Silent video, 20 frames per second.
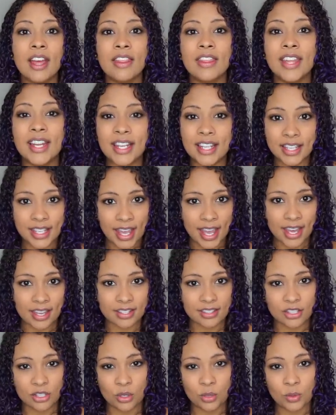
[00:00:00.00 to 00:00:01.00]
then
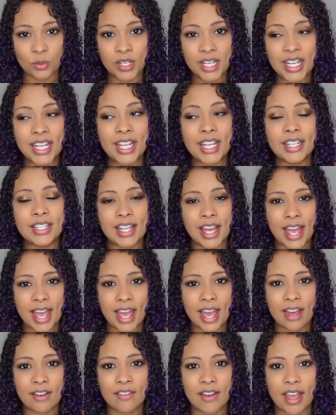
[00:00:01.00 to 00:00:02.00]
yes, you need to
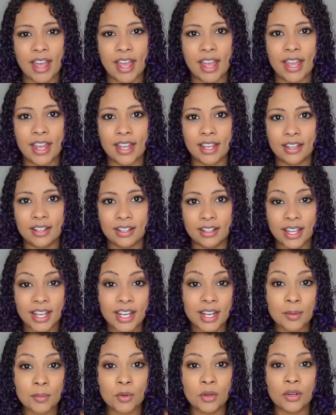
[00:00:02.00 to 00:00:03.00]
have a
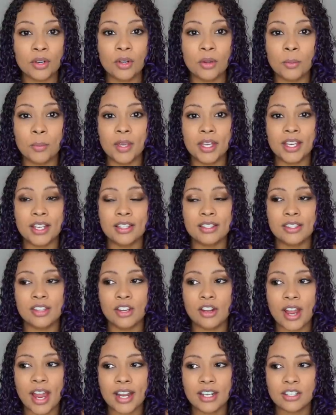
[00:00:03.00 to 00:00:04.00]
cleanup crew because
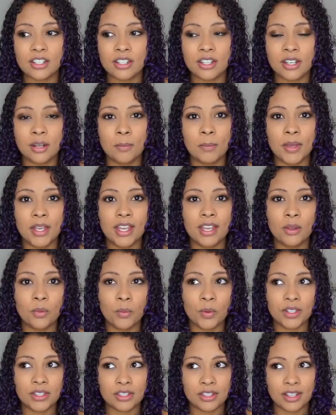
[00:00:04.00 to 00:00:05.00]
they're actually going to be
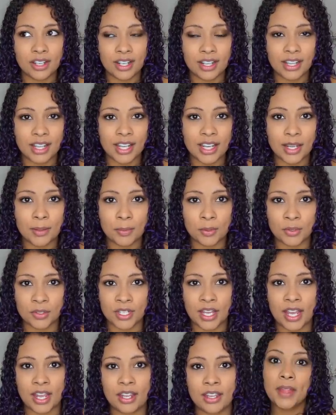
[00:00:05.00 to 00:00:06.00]
what's going to clean up your
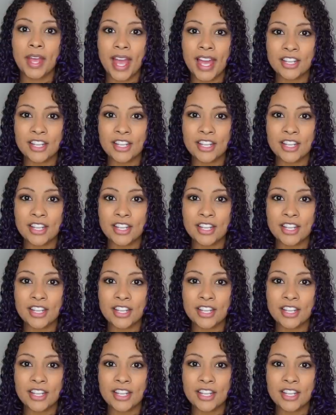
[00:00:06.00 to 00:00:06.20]
tank.